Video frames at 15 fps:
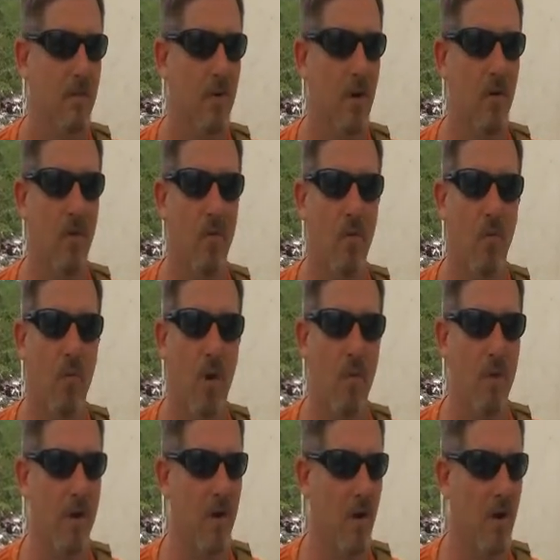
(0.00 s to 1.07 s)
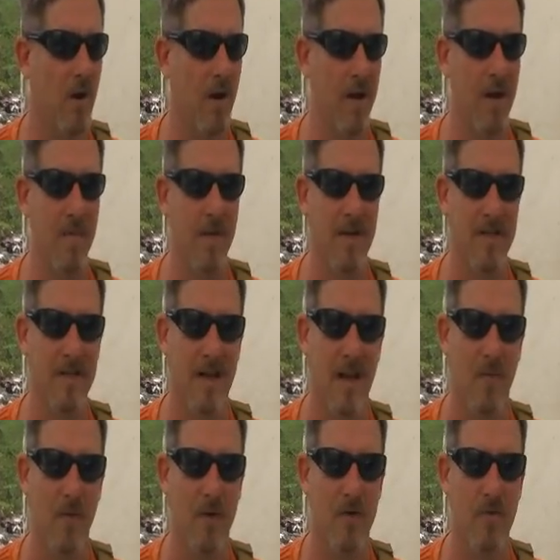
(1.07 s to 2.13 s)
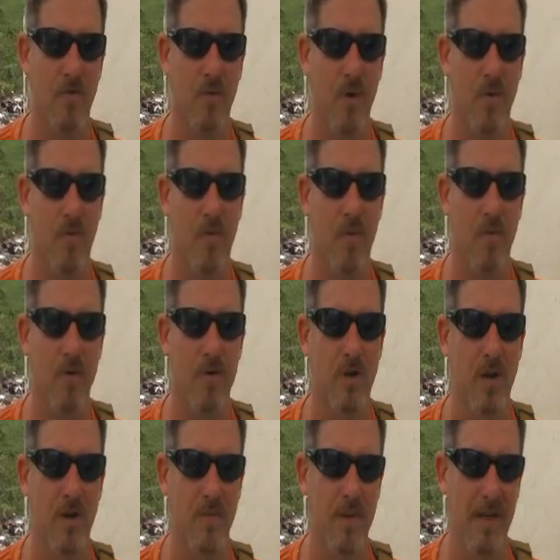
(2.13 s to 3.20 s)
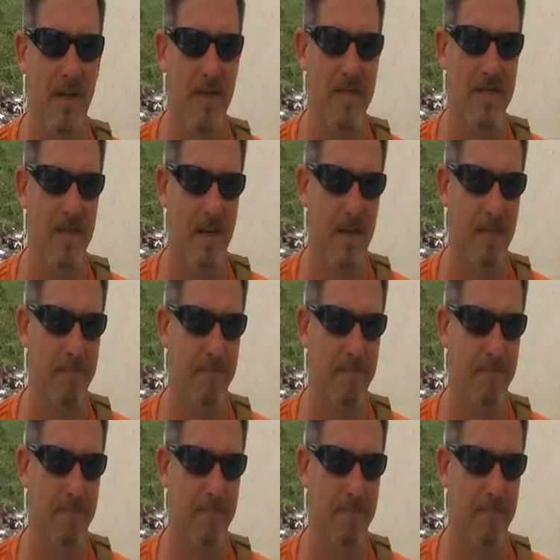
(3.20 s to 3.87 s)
Well, what we are at MSI, what we're trying to be is